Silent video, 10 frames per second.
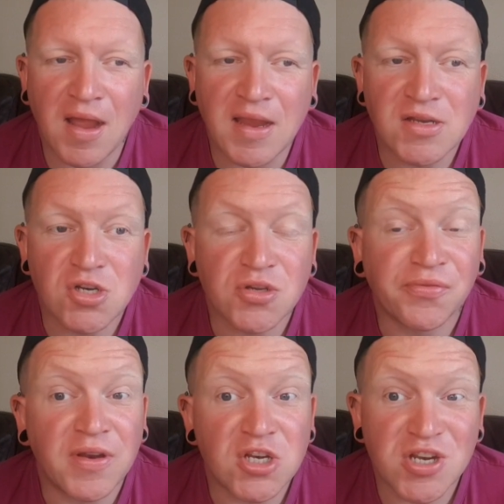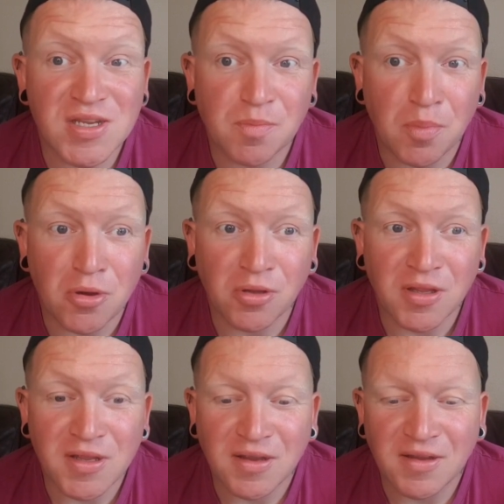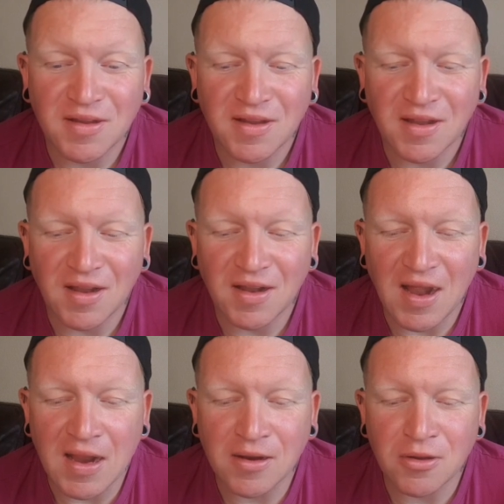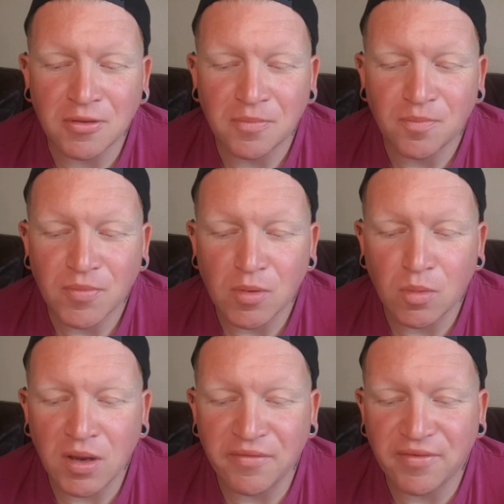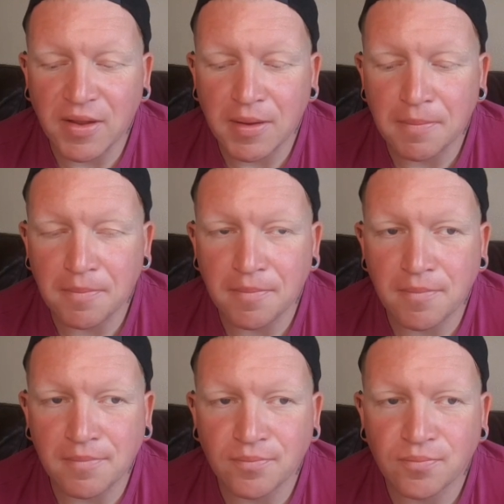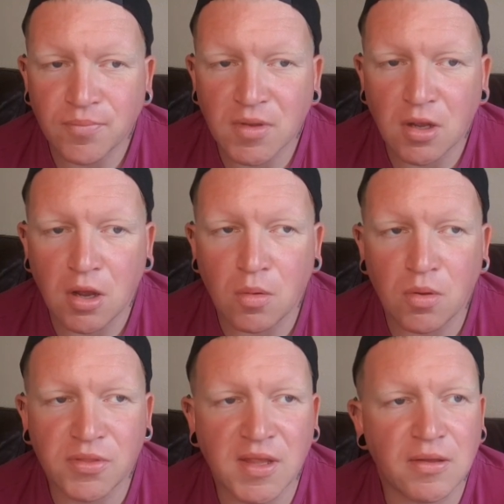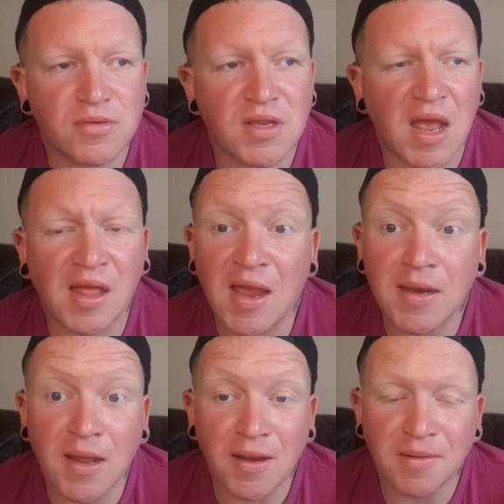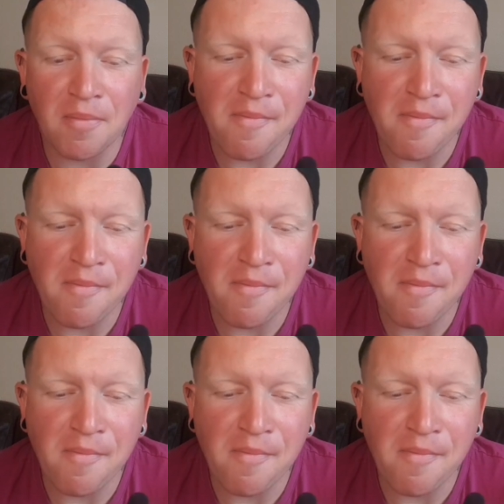he's just finished his Butler angle with, what the hell was LA Knight.